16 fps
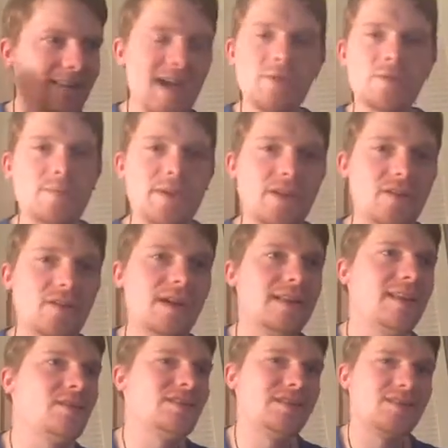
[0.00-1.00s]
that would be
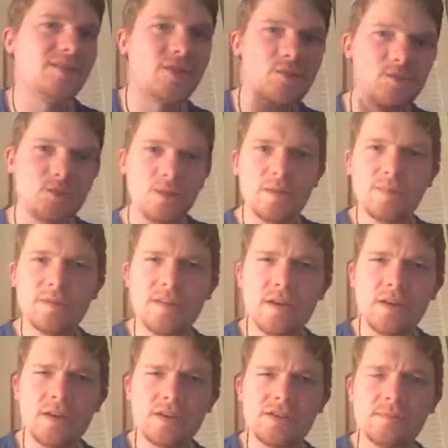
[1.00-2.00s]
great. That's cultural
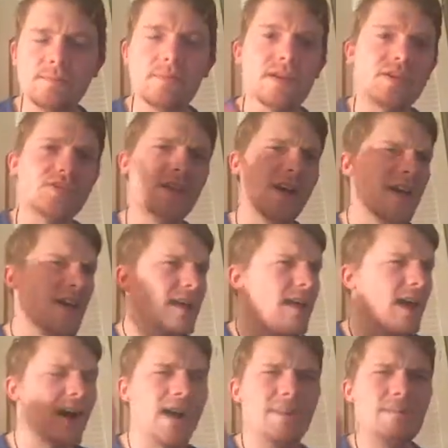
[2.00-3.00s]
libertarianism, because
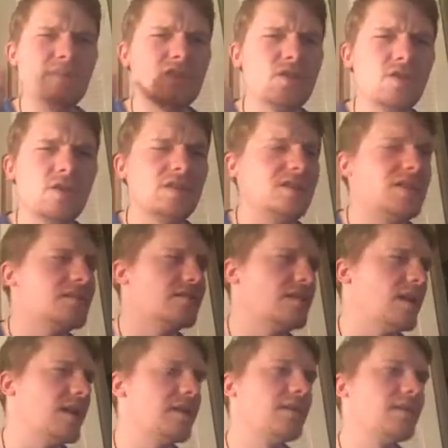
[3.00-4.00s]
I'm sure,
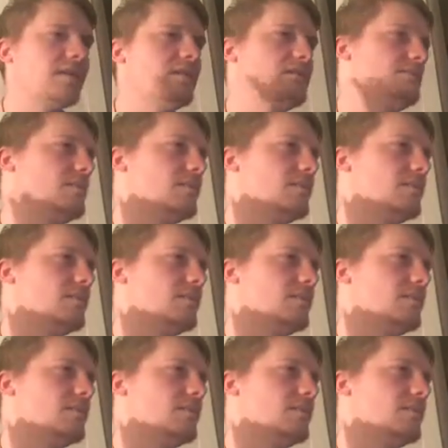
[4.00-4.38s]
just like,